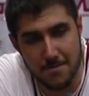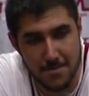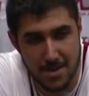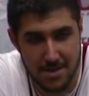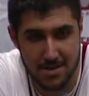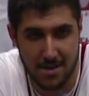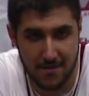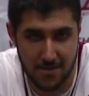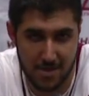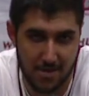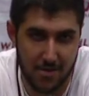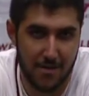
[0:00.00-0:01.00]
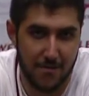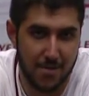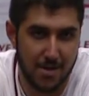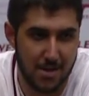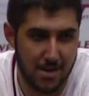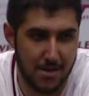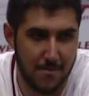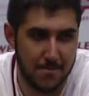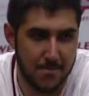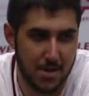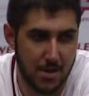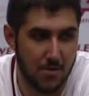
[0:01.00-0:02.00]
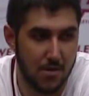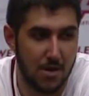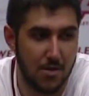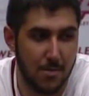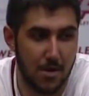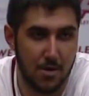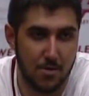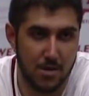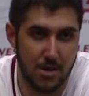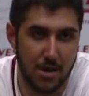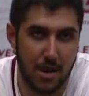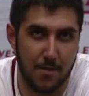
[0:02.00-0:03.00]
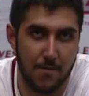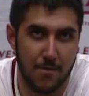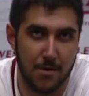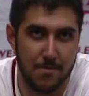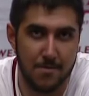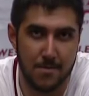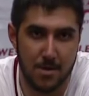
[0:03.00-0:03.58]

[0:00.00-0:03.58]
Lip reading: It's definitely a great feeling, seeing where all my hard work came from.